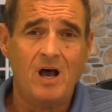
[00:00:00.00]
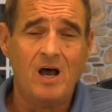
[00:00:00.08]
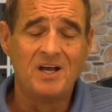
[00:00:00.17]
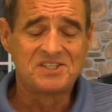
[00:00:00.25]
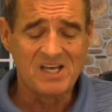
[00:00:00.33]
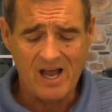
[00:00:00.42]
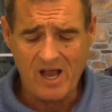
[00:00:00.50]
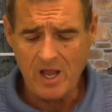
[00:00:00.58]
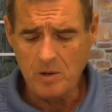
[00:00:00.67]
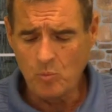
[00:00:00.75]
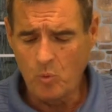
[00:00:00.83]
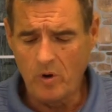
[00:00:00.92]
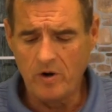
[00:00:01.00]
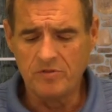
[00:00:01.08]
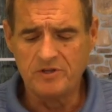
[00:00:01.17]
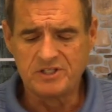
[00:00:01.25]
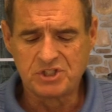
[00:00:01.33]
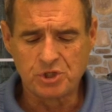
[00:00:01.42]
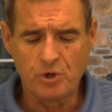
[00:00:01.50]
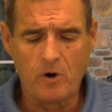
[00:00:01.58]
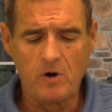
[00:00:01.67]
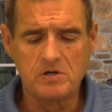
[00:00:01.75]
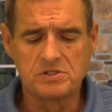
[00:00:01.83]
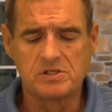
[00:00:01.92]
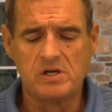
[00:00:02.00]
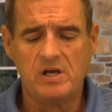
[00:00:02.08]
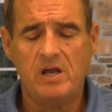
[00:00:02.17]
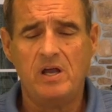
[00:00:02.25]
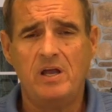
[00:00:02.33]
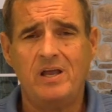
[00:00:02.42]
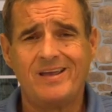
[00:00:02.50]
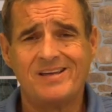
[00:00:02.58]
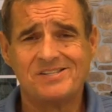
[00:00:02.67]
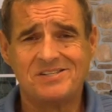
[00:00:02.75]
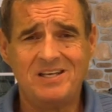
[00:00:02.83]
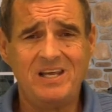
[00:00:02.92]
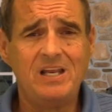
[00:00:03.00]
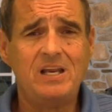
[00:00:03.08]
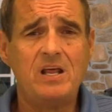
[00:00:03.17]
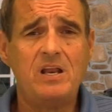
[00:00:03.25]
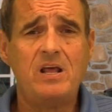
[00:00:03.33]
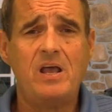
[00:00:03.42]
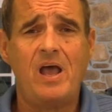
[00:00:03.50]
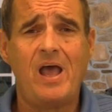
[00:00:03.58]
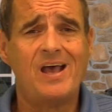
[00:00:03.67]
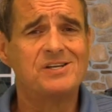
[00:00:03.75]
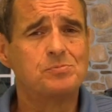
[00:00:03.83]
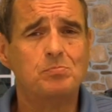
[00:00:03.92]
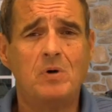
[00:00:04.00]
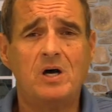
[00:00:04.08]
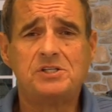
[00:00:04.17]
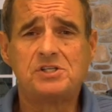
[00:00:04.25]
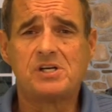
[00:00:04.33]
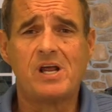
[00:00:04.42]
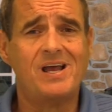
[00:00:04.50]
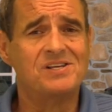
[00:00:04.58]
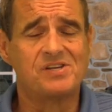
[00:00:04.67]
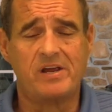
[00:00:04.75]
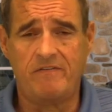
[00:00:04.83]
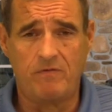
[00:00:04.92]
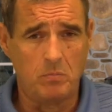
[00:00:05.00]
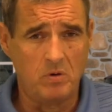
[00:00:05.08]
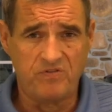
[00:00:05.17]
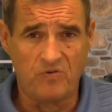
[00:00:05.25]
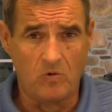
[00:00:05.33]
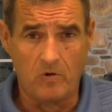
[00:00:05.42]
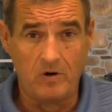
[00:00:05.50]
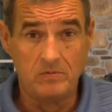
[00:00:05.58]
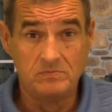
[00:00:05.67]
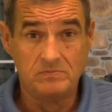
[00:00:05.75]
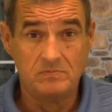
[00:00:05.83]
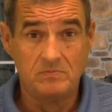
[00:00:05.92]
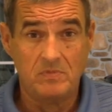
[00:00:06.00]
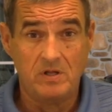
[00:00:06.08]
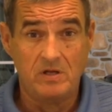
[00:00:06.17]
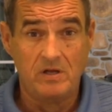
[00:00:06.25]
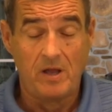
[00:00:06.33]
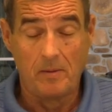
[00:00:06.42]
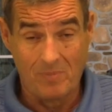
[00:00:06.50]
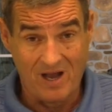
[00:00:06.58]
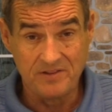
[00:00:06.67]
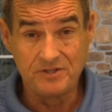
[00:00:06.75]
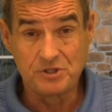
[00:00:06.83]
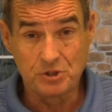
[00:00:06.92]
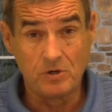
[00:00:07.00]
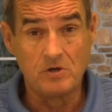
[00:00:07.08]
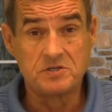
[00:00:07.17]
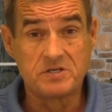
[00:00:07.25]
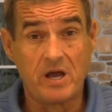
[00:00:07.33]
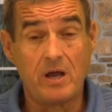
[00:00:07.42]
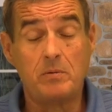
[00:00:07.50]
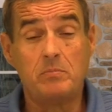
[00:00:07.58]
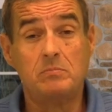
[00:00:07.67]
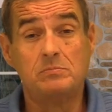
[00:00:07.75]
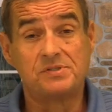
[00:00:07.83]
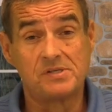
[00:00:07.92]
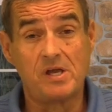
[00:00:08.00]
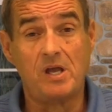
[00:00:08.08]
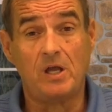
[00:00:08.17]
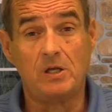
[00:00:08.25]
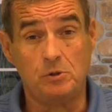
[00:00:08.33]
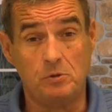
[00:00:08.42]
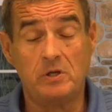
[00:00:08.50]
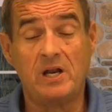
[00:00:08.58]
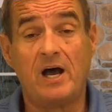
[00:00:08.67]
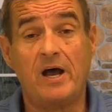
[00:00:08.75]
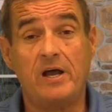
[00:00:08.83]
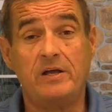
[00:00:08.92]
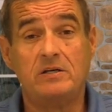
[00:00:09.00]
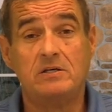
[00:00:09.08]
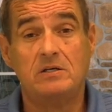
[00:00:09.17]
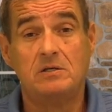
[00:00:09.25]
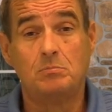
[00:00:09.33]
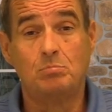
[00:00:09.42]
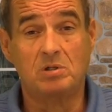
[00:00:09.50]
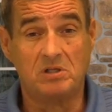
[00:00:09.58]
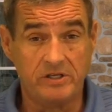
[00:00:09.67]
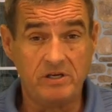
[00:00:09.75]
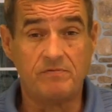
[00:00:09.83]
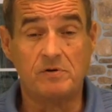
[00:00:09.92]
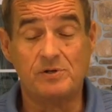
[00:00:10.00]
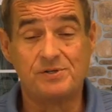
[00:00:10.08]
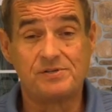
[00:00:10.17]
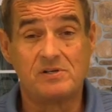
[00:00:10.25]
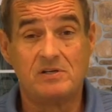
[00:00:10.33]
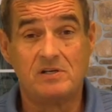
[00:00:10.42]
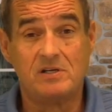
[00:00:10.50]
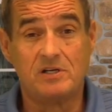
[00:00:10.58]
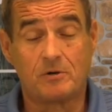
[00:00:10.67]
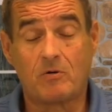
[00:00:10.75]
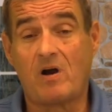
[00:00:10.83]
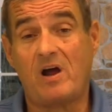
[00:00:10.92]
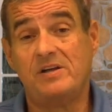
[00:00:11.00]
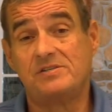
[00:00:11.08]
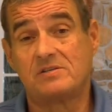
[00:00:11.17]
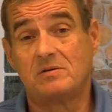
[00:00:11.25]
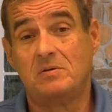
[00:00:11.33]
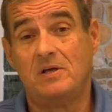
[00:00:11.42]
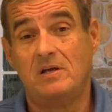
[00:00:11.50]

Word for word: a time where the church is needed as much as ever before. And by the church, I'm saying you and I, believers in Christ,